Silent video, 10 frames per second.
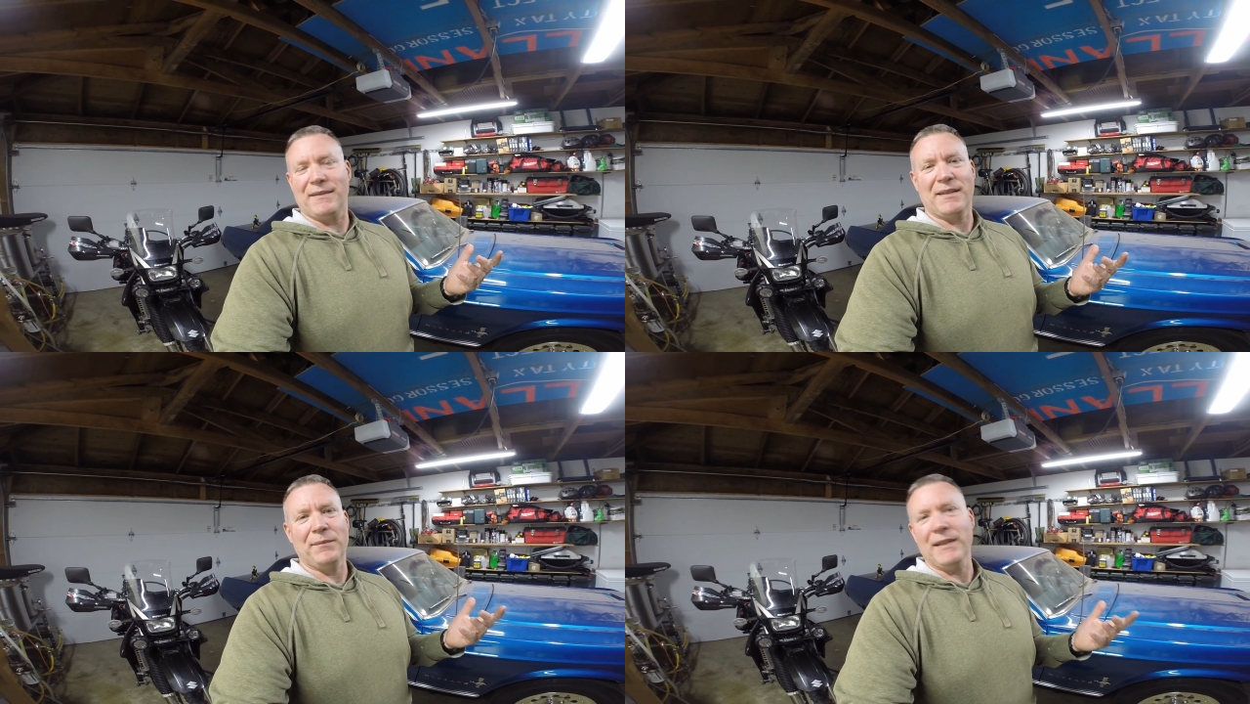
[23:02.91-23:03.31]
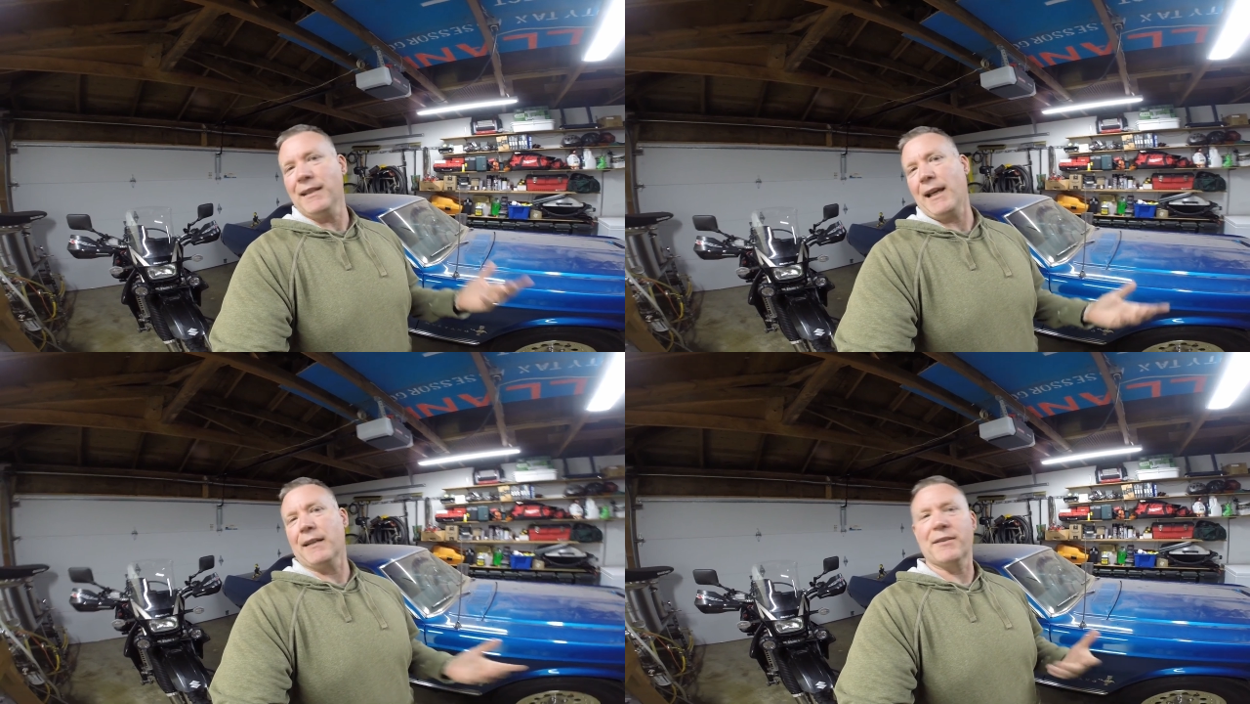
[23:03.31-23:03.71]
something
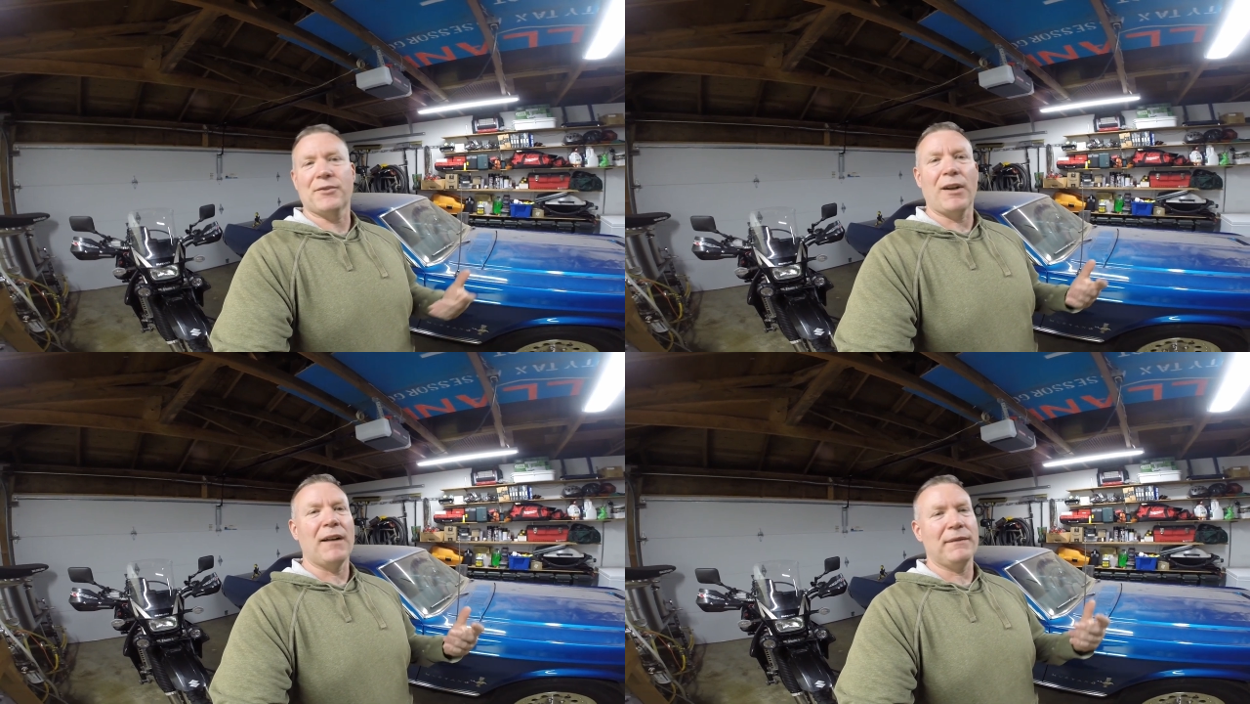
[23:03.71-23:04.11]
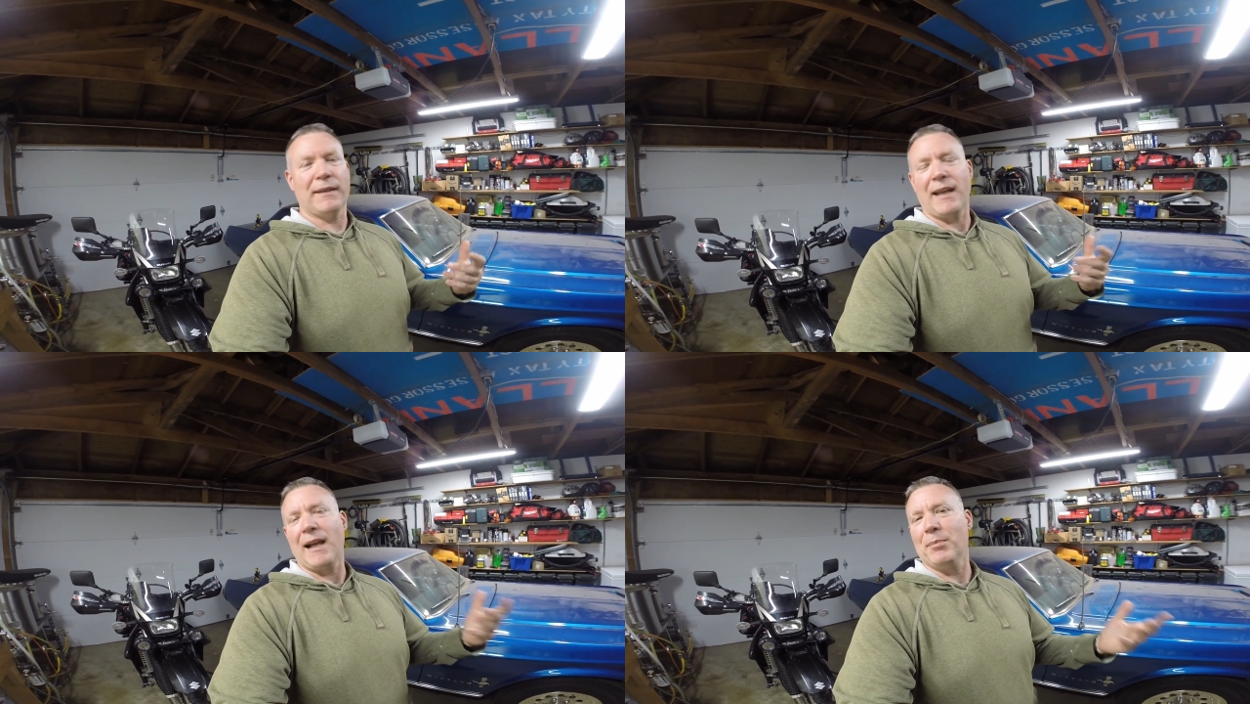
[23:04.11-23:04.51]

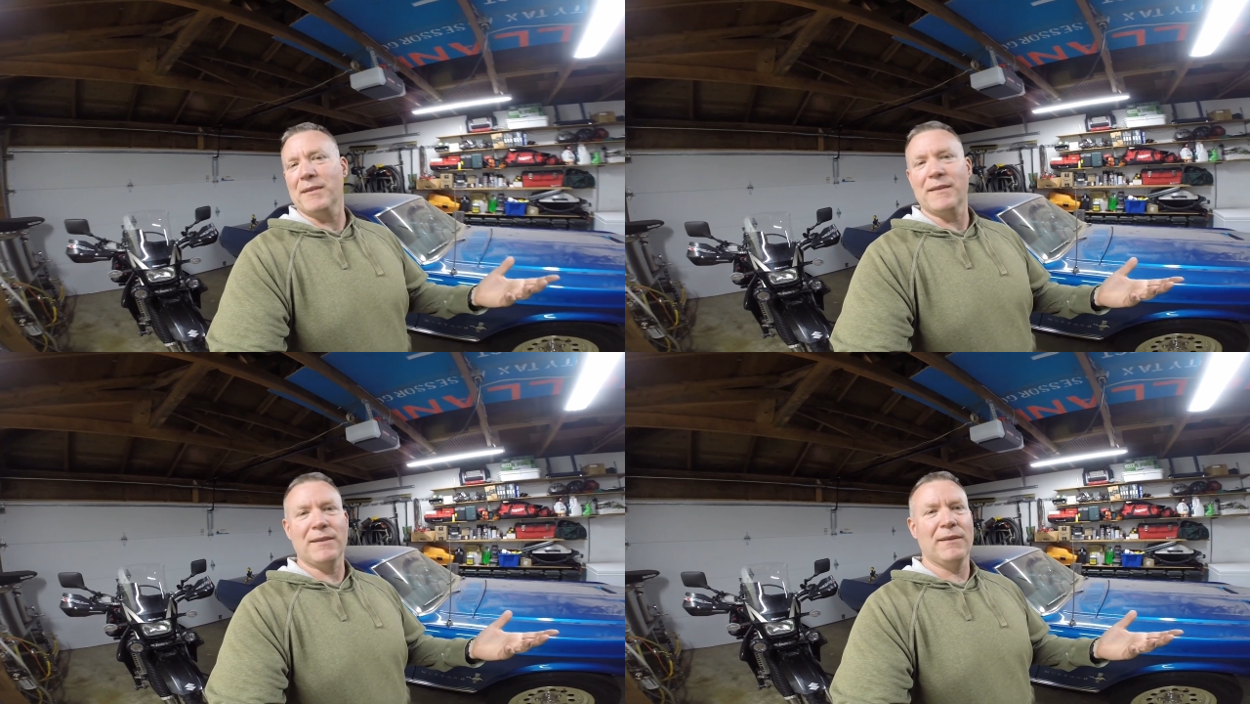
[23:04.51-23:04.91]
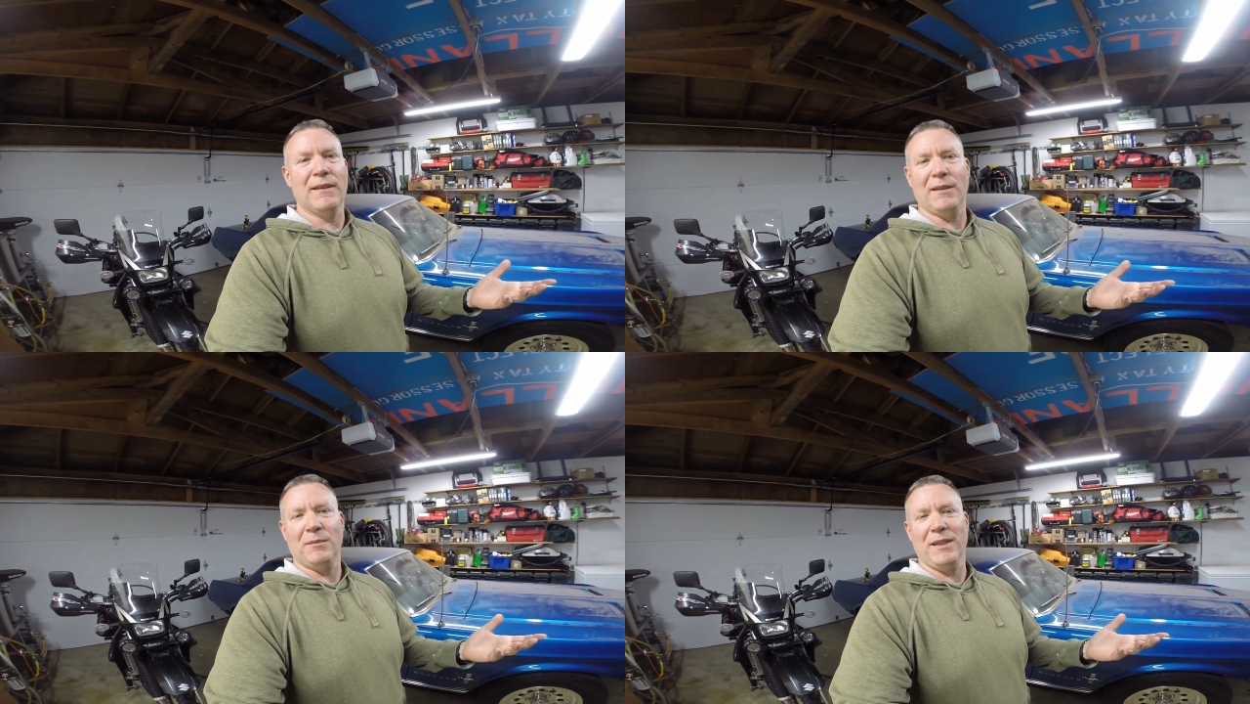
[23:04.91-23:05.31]
catastrophic happens to
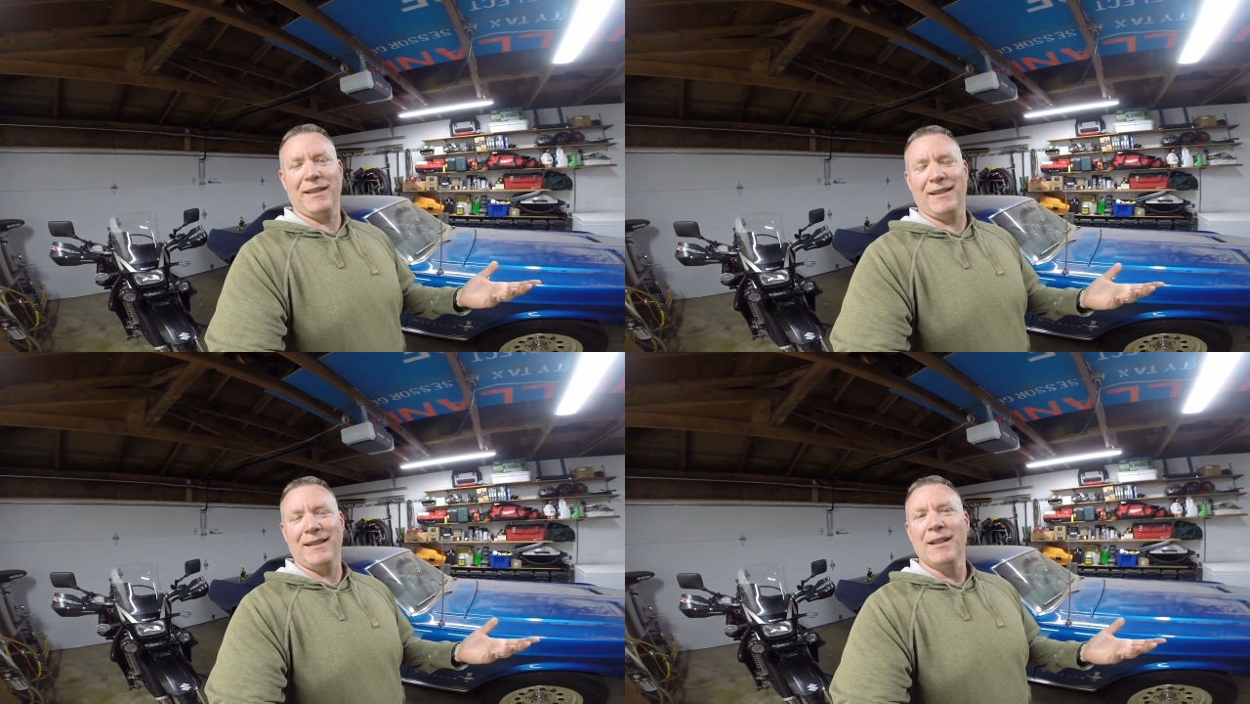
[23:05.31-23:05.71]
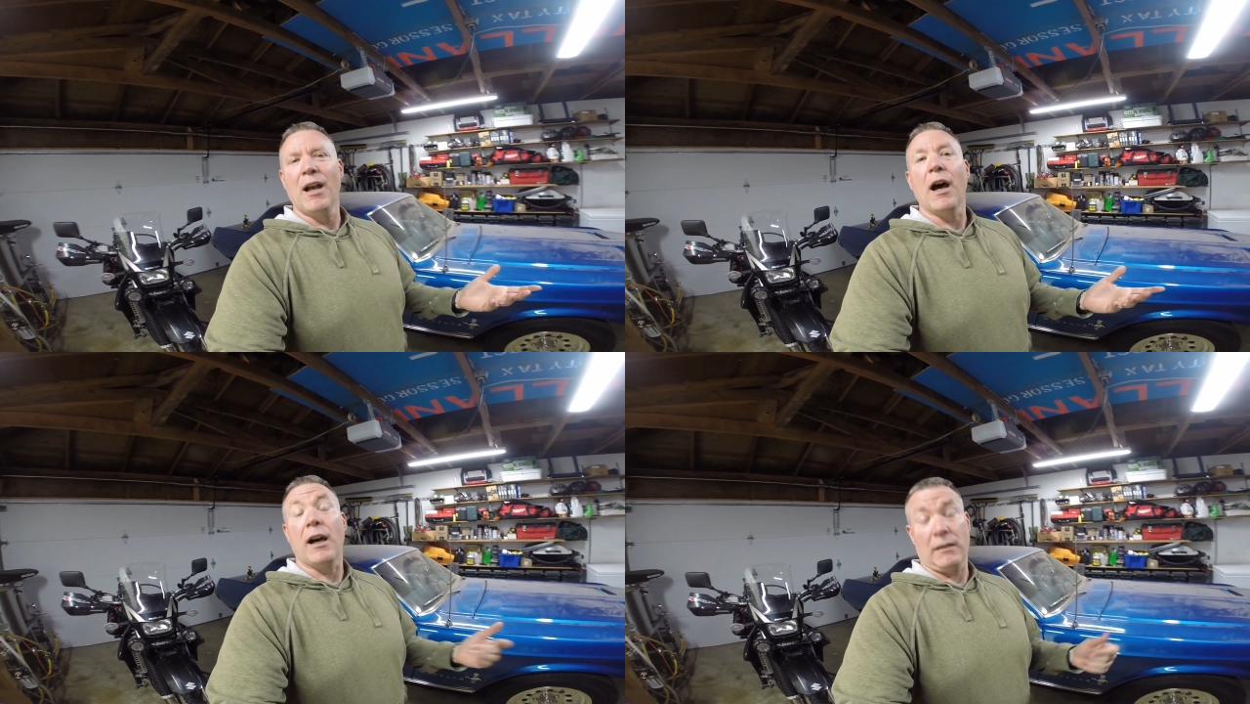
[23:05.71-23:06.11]
them,
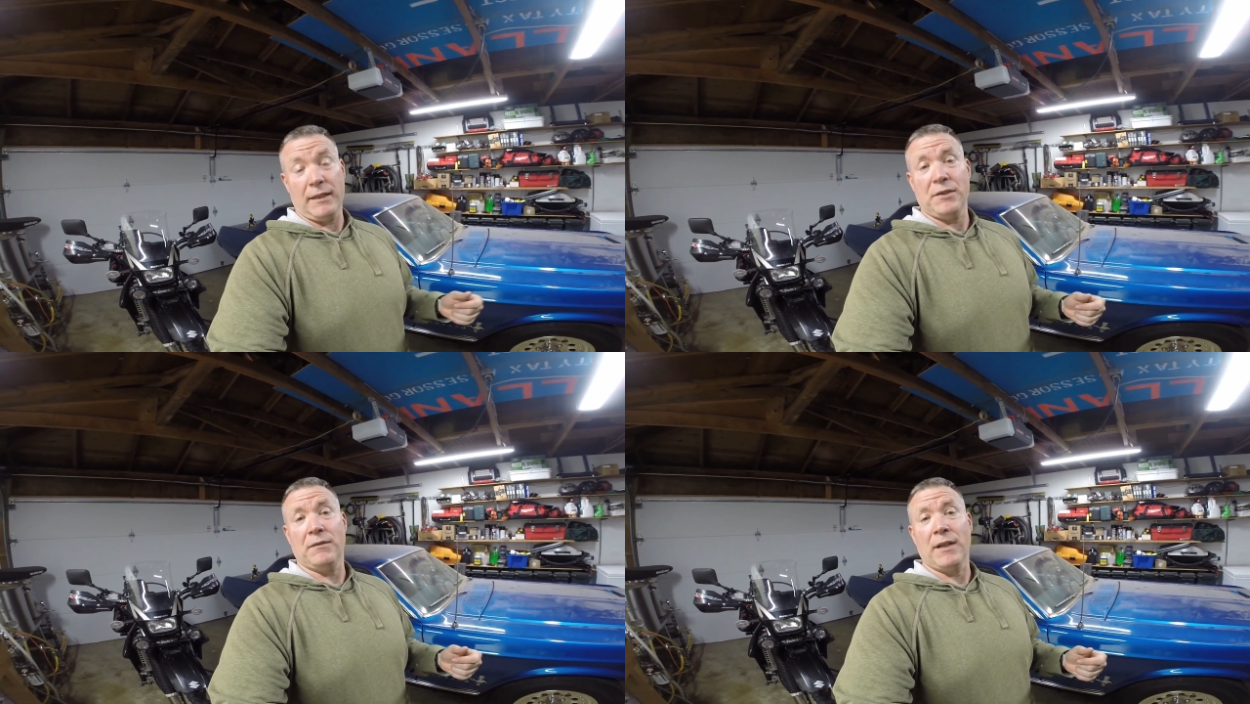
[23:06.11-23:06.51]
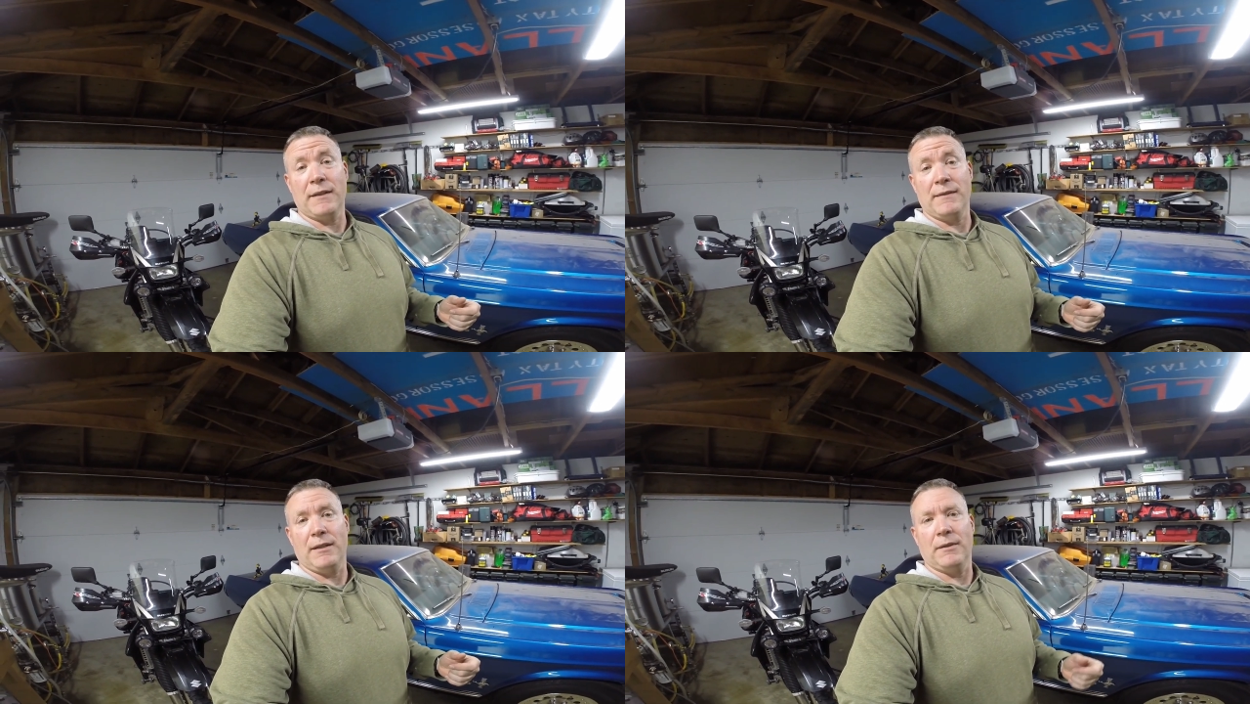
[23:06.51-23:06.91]
I'll let you
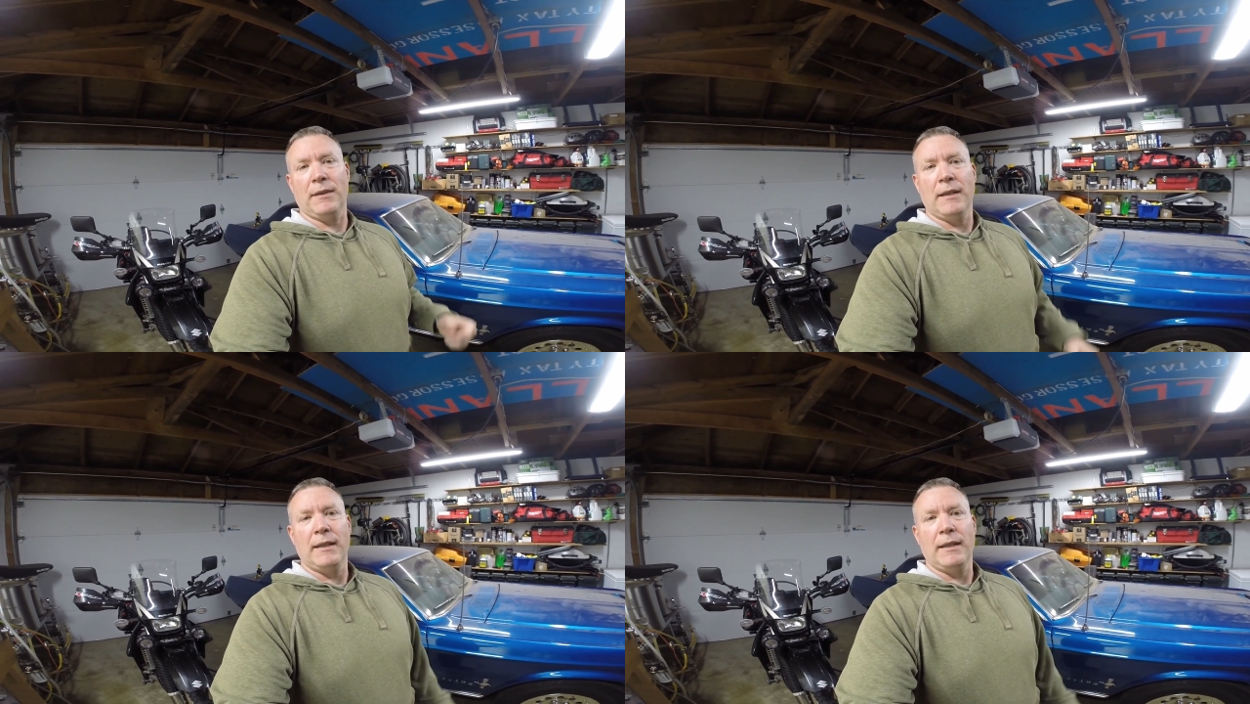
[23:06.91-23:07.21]
guys know.